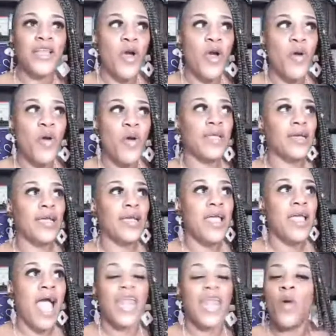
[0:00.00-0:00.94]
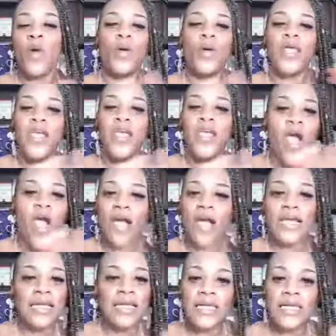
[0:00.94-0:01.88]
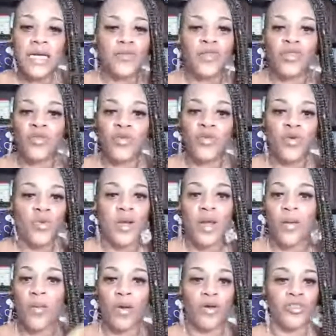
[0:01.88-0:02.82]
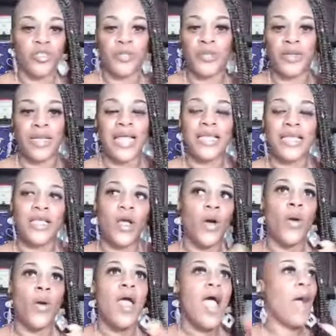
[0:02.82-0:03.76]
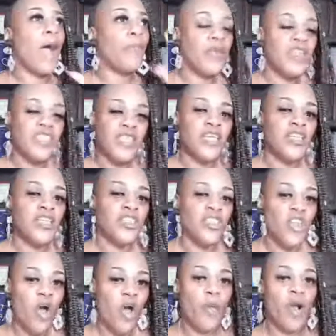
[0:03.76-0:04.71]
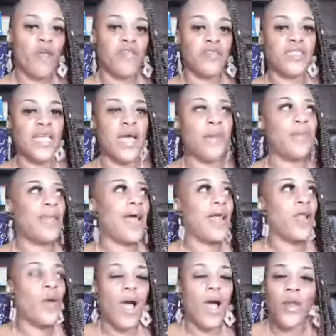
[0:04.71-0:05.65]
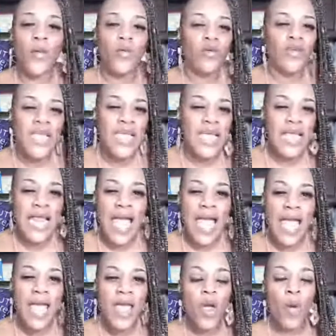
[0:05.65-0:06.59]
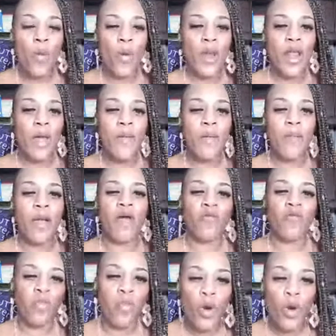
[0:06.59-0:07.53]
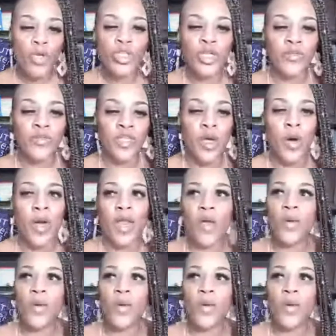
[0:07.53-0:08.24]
I don't want to hear it. I don't want to hear R. Kelly coming through when I'm worshiping. I appreciate the song Marvin said, but I don't want to hear that when I'm in my worship zone.